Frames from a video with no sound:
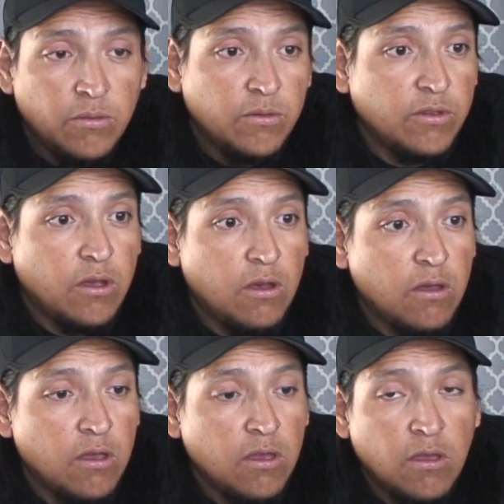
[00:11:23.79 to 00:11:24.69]

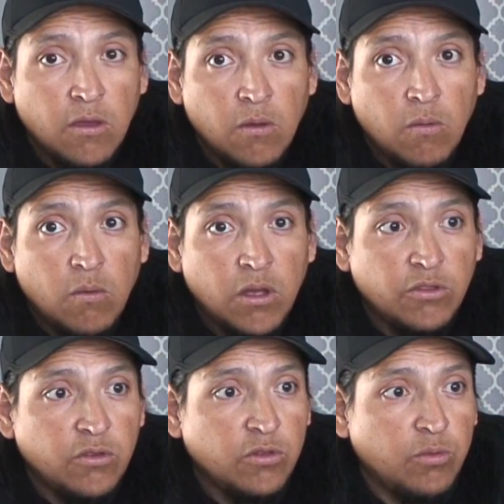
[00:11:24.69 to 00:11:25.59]
So
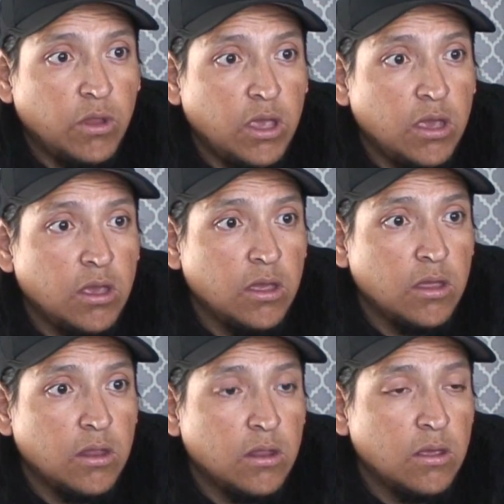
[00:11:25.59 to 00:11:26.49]
1, 2, 3.
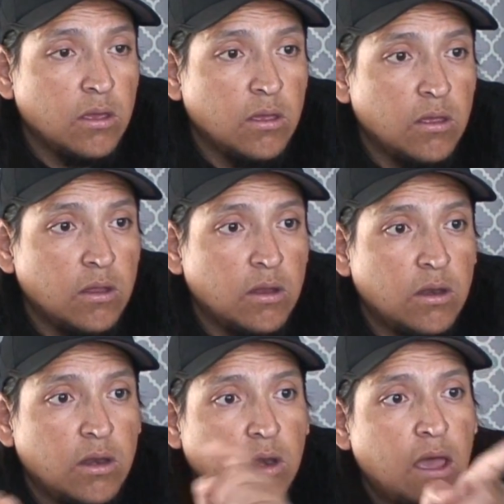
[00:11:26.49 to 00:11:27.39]

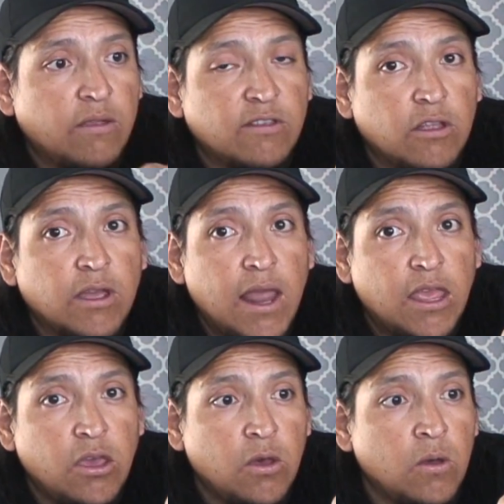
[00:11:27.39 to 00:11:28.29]
Now it's looking
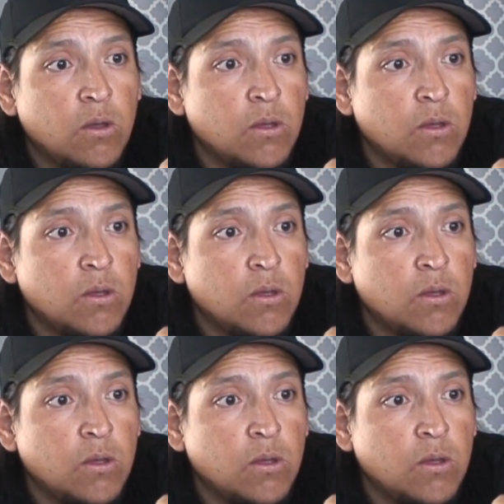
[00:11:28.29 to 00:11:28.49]
at you.